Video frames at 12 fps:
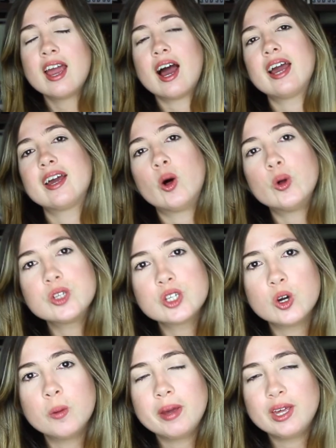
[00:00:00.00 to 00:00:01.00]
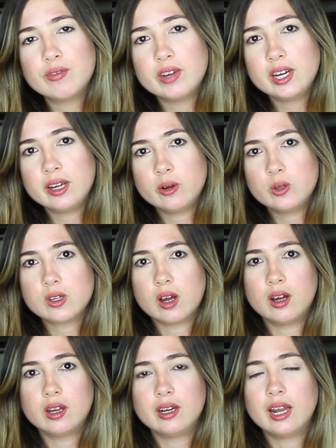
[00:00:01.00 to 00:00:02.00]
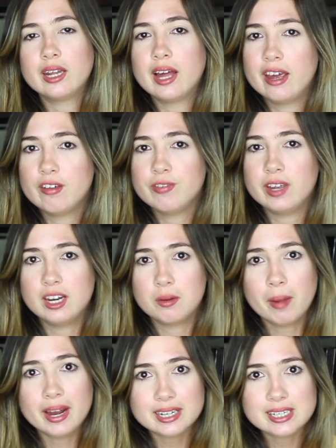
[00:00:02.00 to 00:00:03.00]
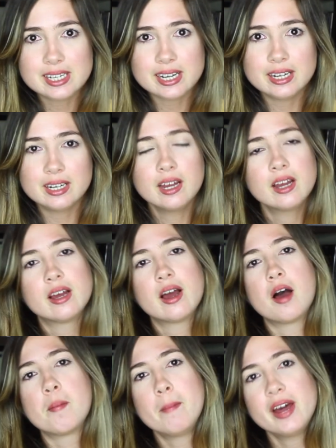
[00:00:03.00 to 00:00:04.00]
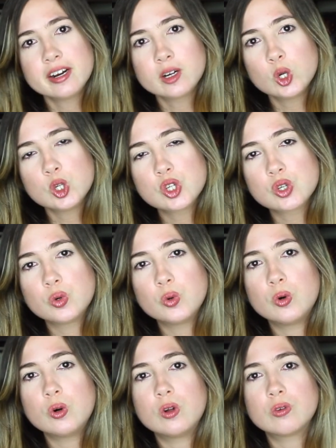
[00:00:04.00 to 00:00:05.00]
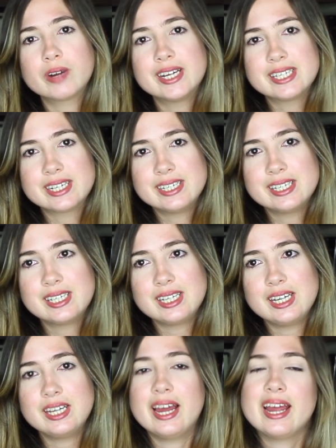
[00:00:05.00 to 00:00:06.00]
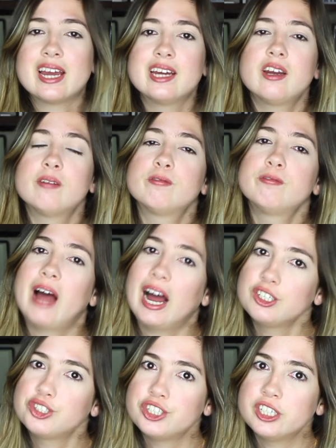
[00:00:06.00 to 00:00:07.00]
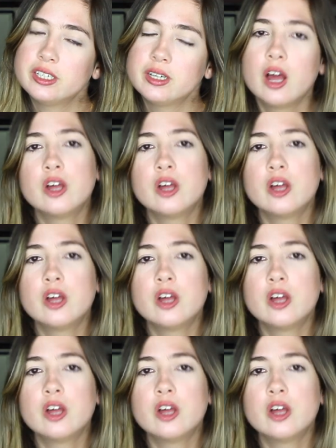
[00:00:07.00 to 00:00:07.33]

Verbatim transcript: I also make videos on life in medicine, medical school, residency, and fashion.